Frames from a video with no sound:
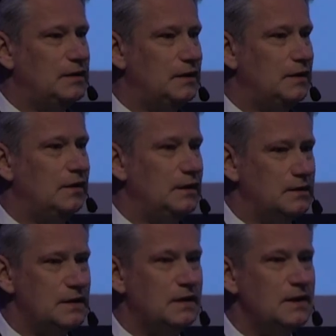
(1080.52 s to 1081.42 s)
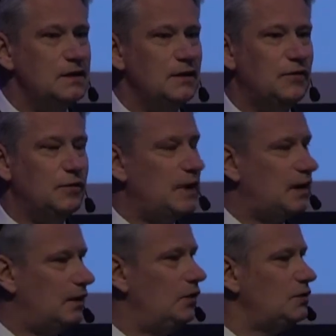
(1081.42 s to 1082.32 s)
the statistics from
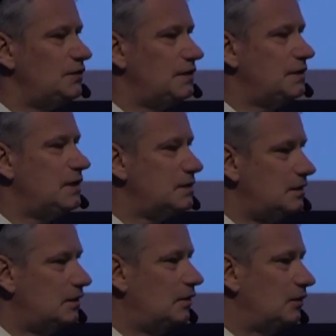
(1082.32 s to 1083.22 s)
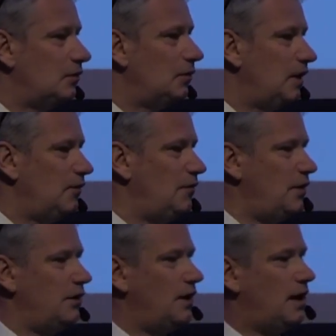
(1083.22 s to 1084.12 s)
that looks fantastic. We have
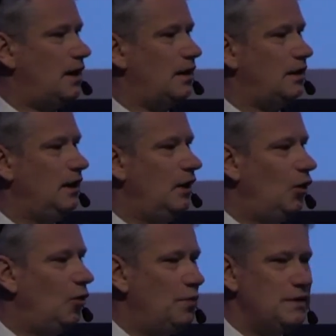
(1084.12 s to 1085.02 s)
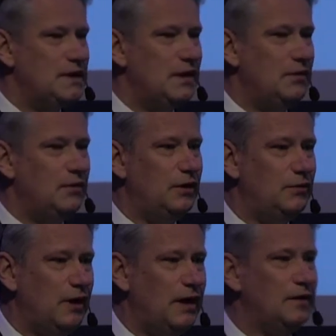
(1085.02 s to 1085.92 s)
very high open tendering
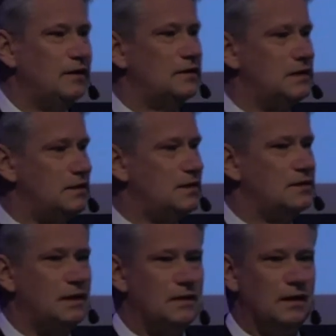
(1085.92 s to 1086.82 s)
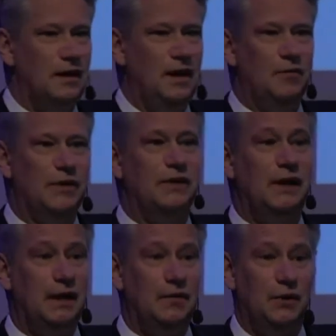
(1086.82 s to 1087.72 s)
rate, etc., etc. But
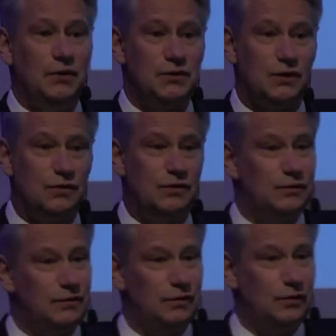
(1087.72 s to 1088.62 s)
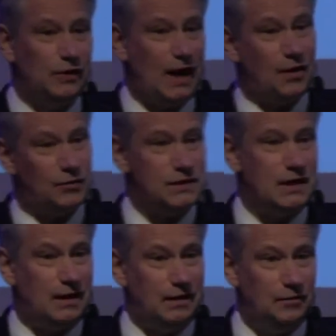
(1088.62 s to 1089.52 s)
again, when you start to look
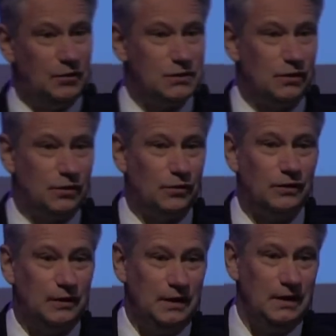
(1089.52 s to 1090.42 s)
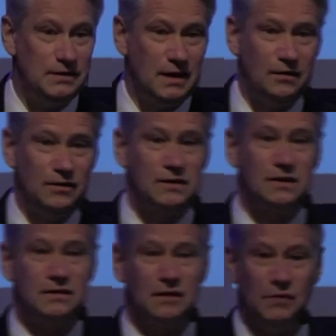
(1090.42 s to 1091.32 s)
outside what's going on in the e-tendering
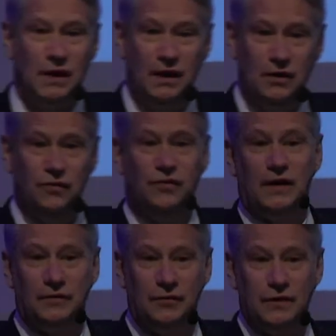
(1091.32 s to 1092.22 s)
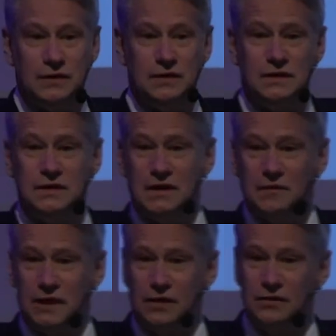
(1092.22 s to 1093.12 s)
system, you find, for instance, in some
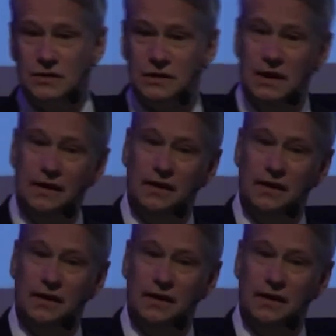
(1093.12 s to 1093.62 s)
countries they